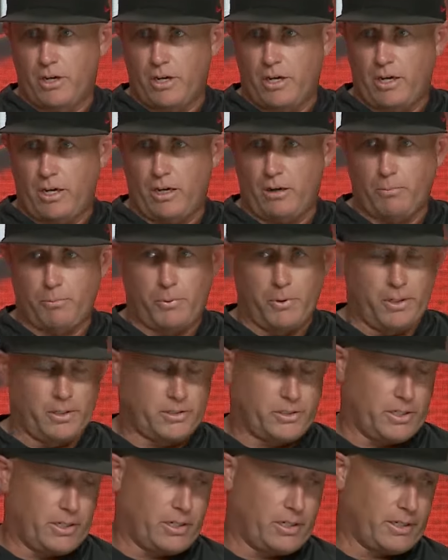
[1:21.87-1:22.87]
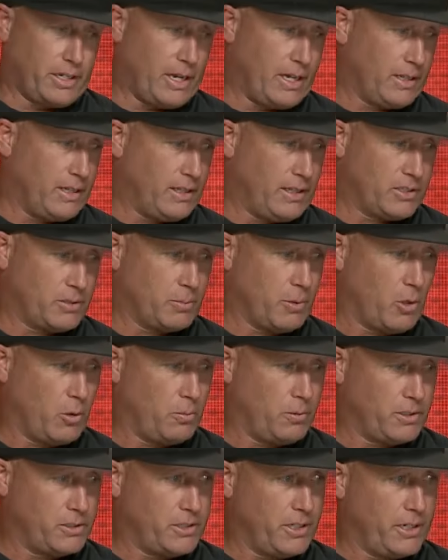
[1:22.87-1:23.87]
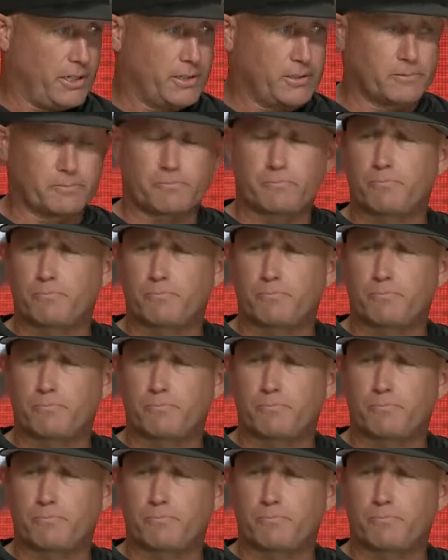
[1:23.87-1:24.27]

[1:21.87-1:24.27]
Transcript: That's my opening take.